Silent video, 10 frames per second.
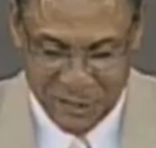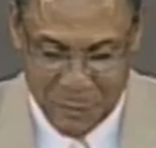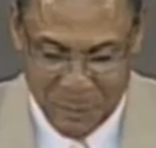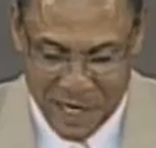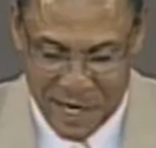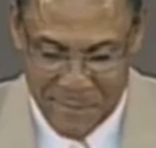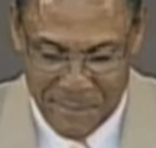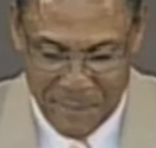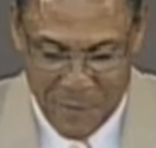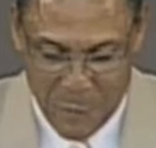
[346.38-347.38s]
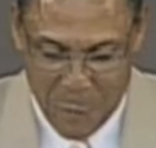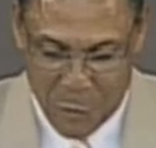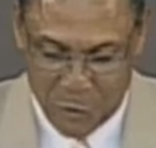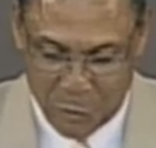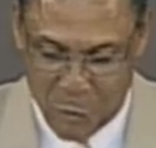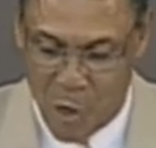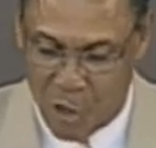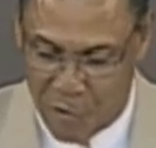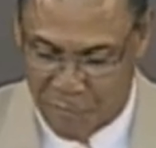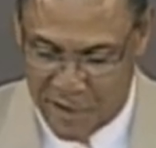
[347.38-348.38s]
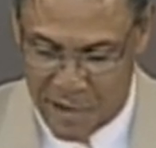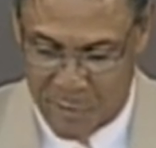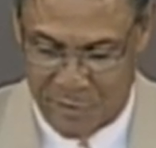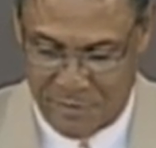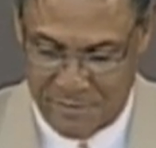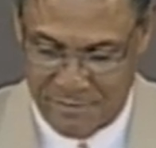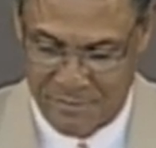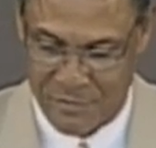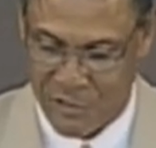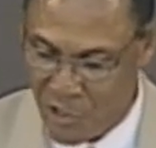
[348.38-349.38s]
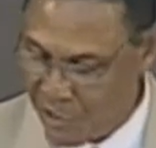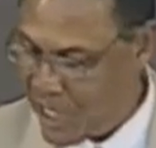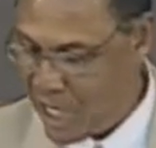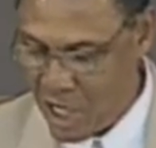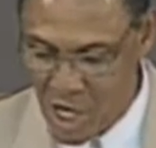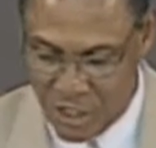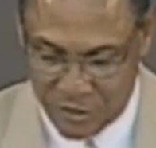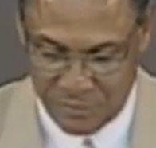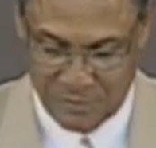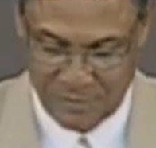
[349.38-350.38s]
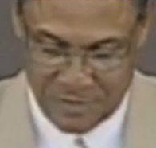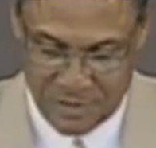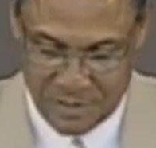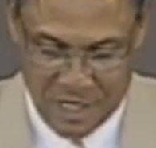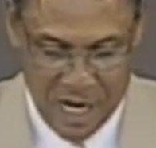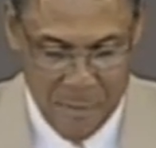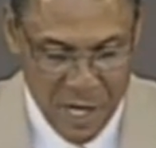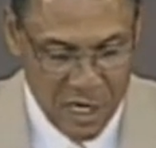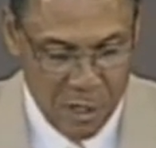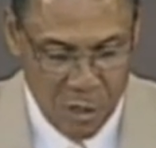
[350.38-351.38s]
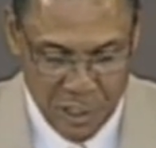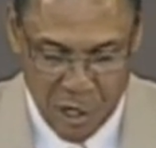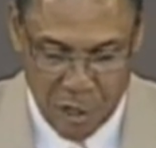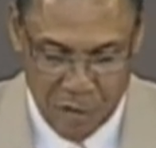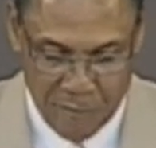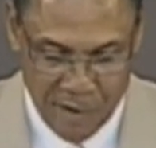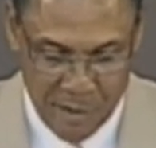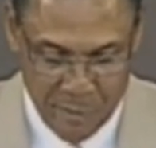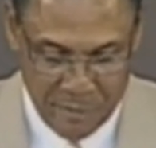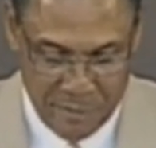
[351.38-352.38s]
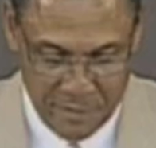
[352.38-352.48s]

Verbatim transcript: to play with two Hall of Famers, Johnny and Carlton, and many other Hall of Famers